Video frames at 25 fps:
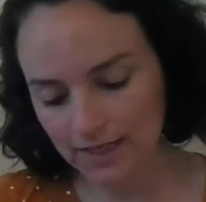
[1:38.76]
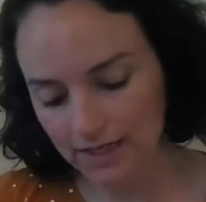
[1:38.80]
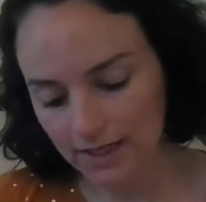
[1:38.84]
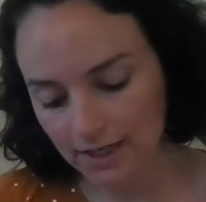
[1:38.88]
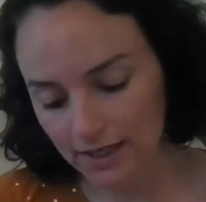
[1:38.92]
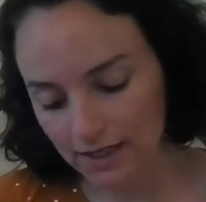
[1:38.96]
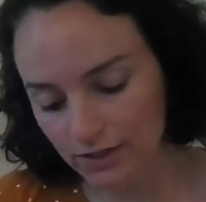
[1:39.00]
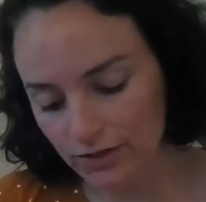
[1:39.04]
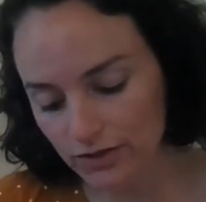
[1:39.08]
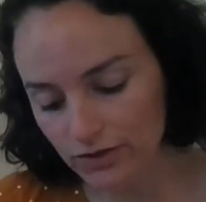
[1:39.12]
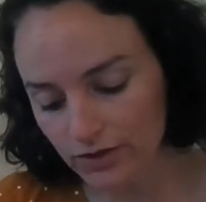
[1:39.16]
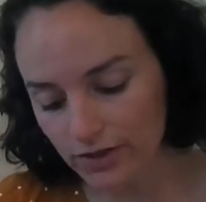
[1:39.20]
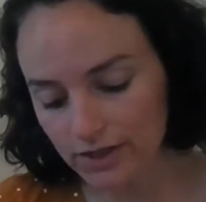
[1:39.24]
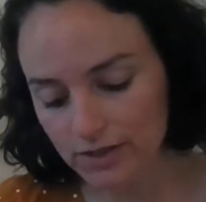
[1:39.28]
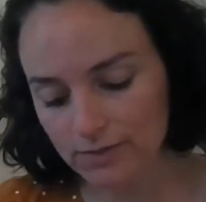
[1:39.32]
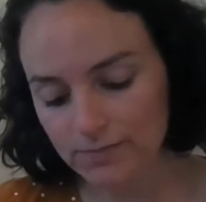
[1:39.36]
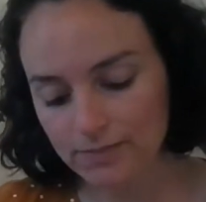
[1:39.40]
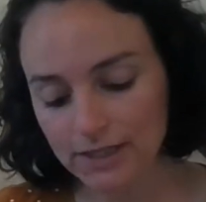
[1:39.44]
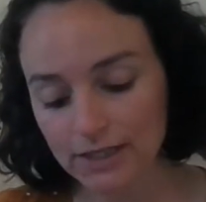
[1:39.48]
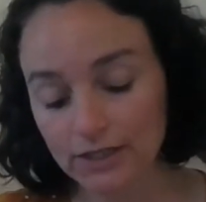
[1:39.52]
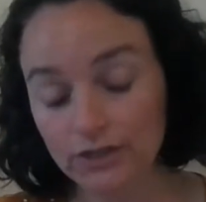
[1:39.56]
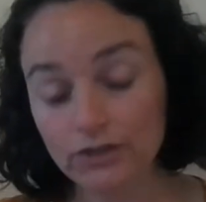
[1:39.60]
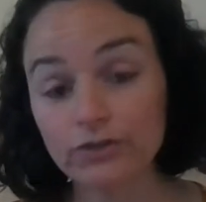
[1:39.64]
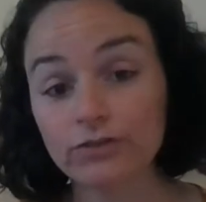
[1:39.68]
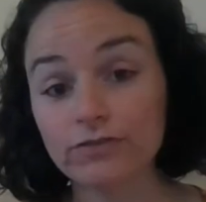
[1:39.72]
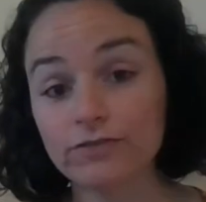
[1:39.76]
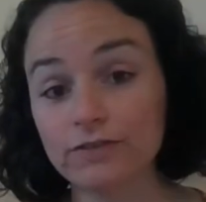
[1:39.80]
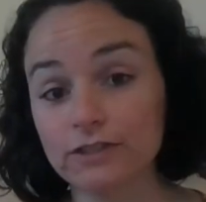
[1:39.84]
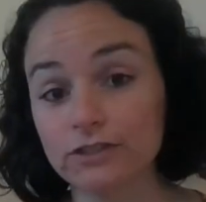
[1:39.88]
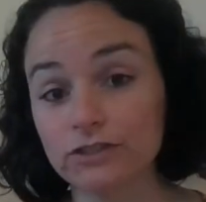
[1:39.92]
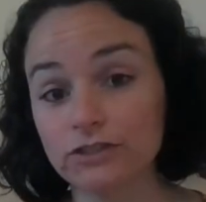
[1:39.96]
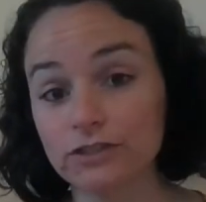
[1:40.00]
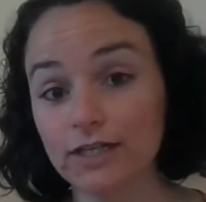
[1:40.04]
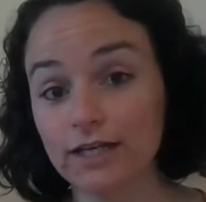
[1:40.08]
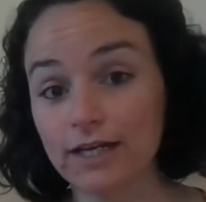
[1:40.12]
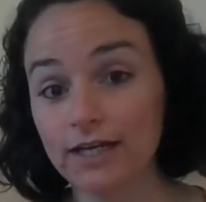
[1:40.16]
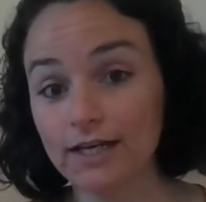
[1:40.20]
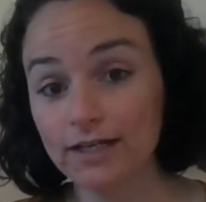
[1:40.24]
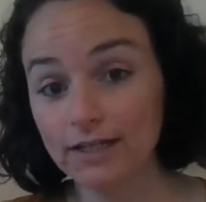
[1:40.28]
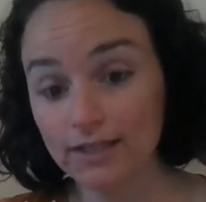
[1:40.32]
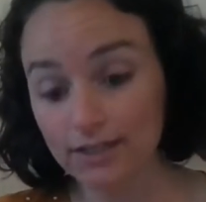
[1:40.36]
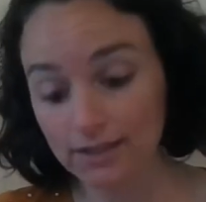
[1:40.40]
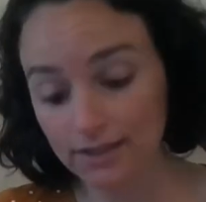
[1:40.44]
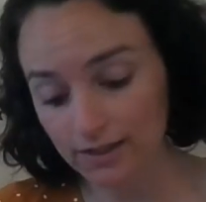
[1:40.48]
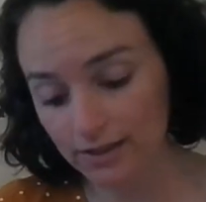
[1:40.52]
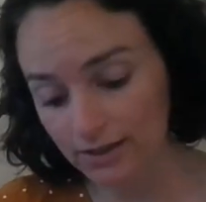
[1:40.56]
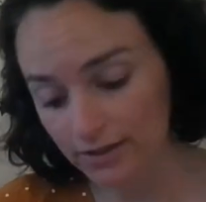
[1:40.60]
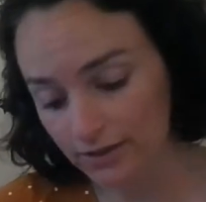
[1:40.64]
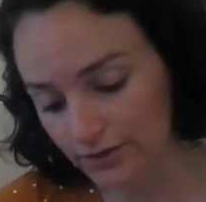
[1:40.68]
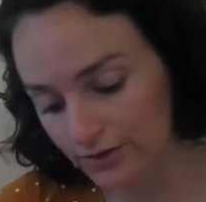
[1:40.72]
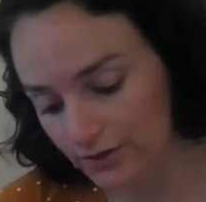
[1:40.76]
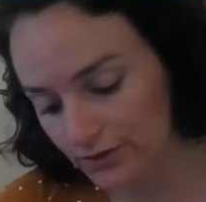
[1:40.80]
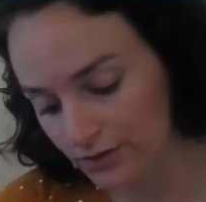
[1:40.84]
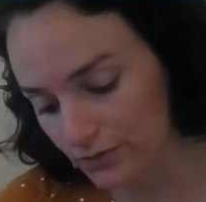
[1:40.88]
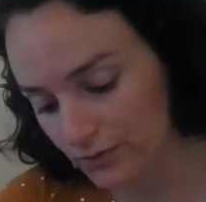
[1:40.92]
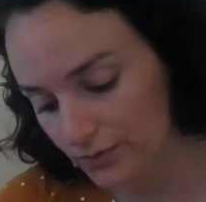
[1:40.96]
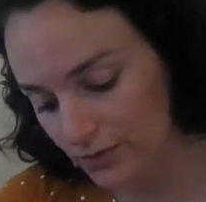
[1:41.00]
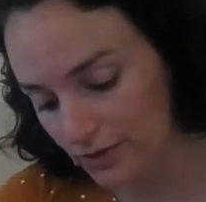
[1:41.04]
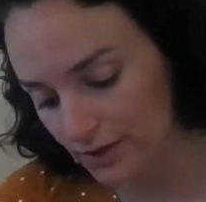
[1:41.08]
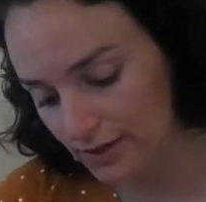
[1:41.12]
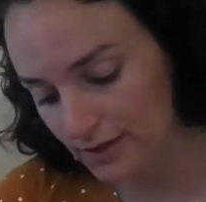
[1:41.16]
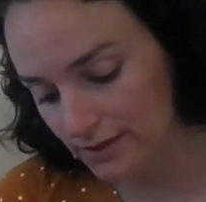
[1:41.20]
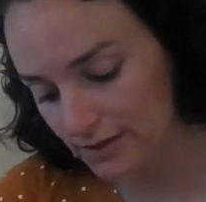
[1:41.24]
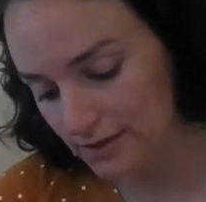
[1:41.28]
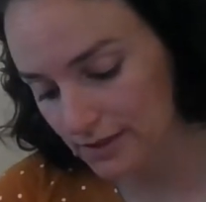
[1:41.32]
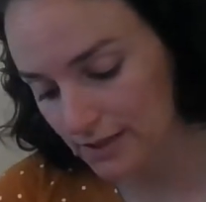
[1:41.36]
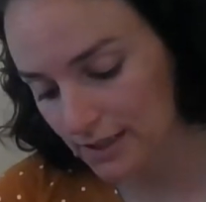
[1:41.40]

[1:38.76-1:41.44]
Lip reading: And you can make your fish any color you want.